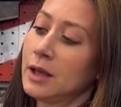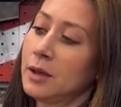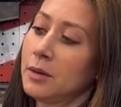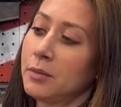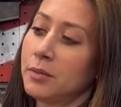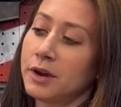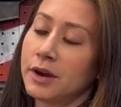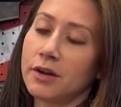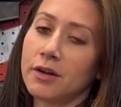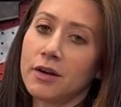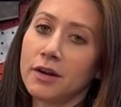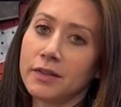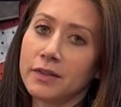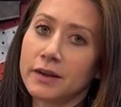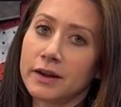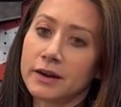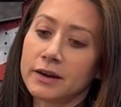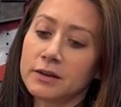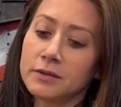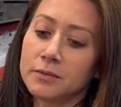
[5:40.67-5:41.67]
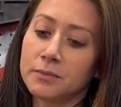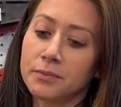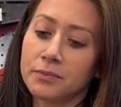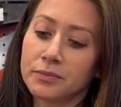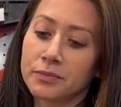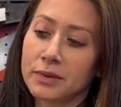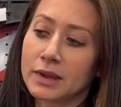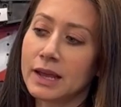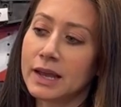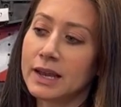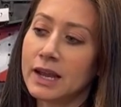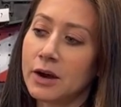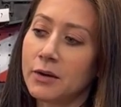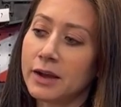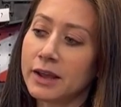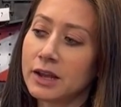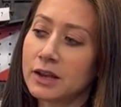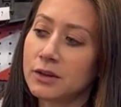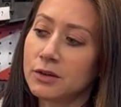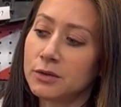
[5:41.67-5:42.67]
put it on there, and now
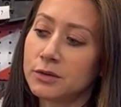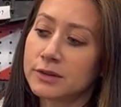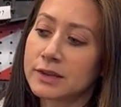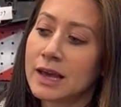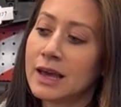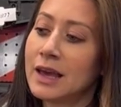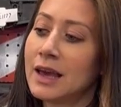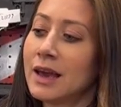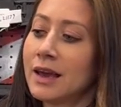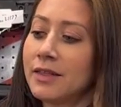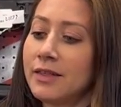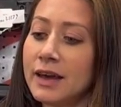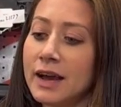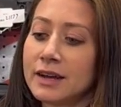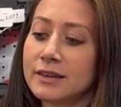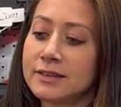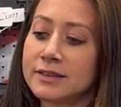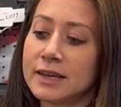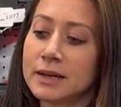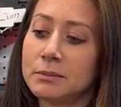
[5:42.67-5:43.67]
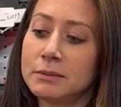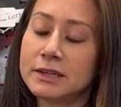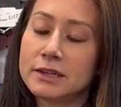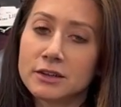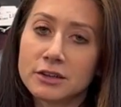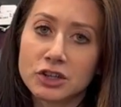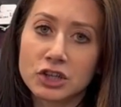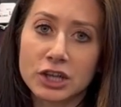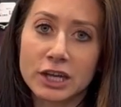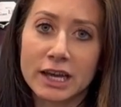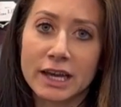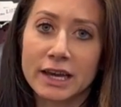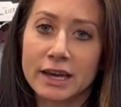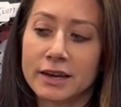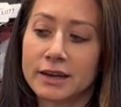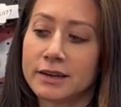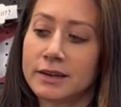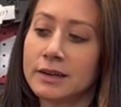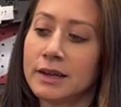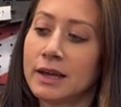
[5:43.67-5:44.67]
I can use that same Diligent
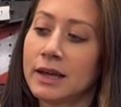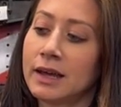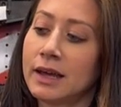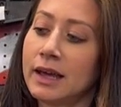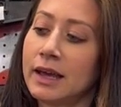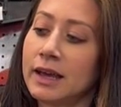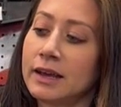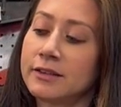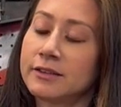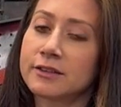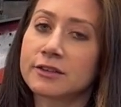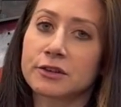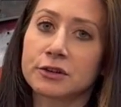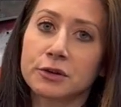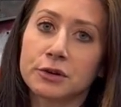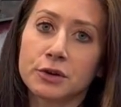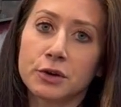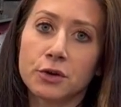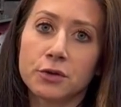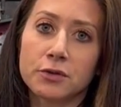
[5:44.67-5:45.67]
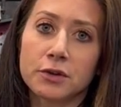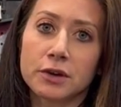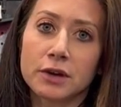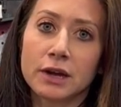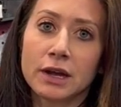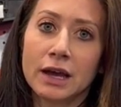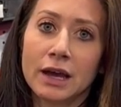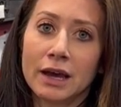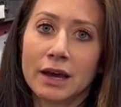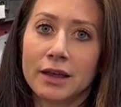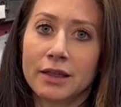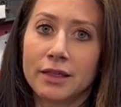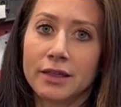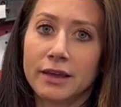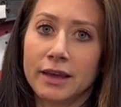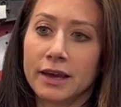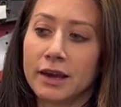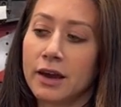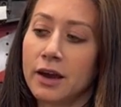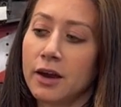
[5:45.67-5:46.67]
can and screw it over
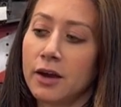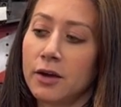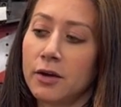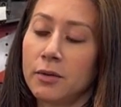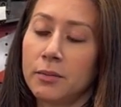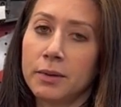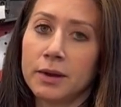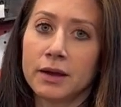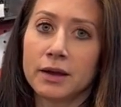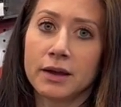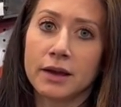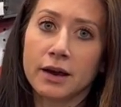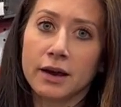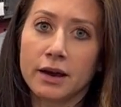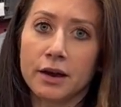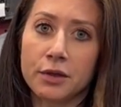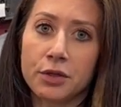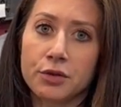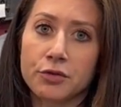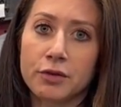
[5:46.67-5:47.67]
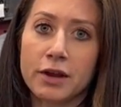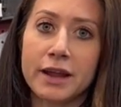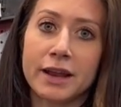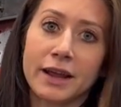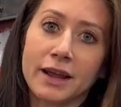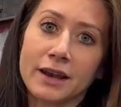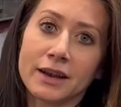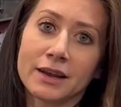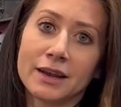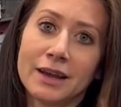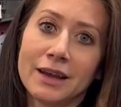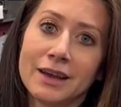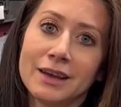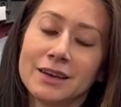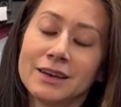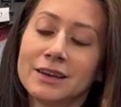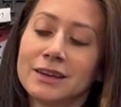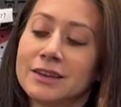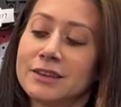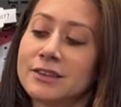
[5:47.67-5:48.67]
the hub threading.
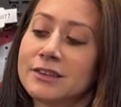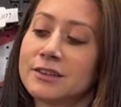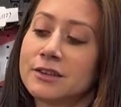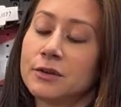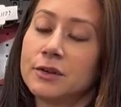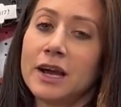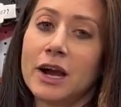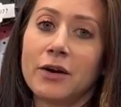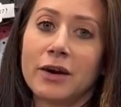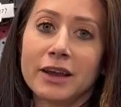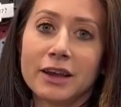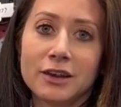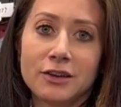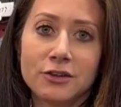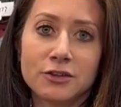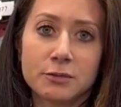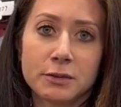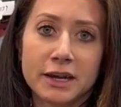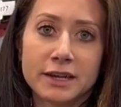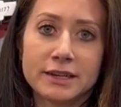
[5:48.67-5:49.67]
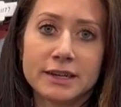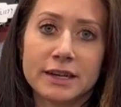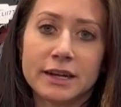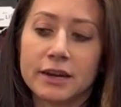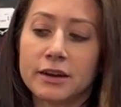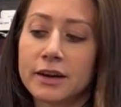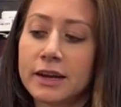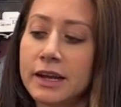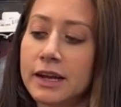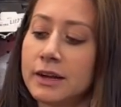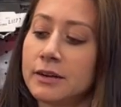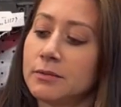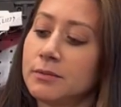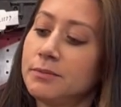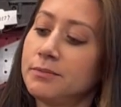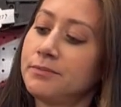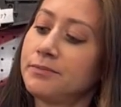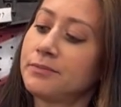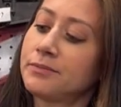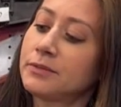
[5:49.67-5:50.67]
So now I can use my dead air can.
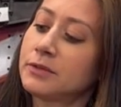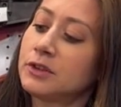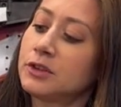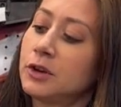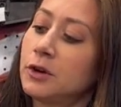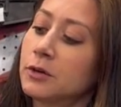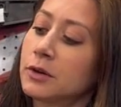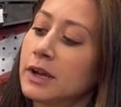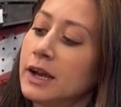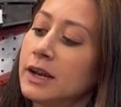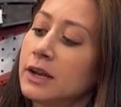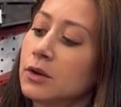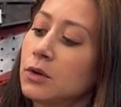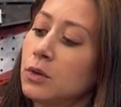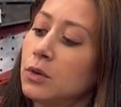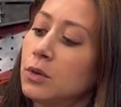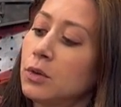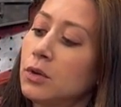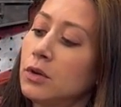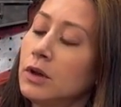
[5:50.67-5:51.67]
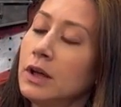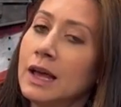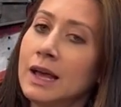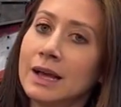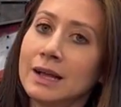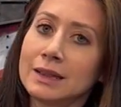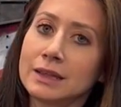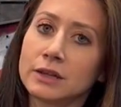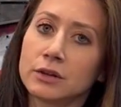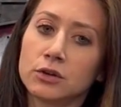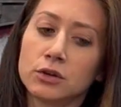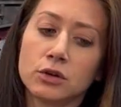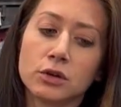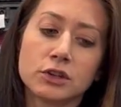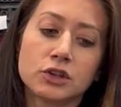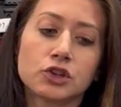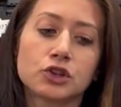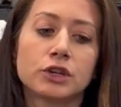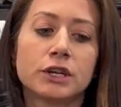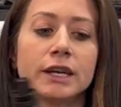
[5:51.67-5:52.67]
So kind of cool little
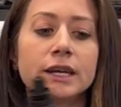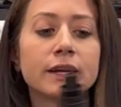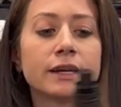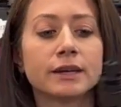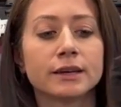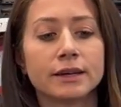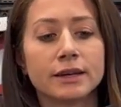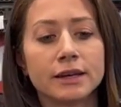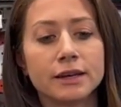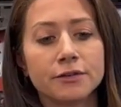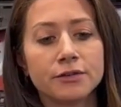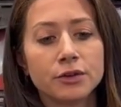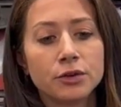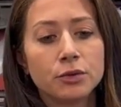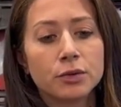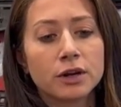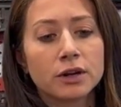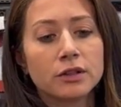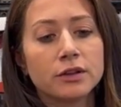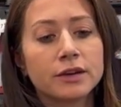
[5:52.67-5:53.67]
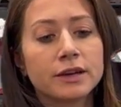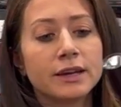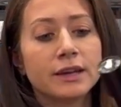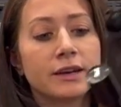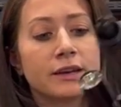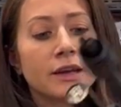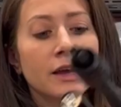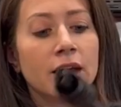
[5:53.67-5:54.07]
trick if you are looking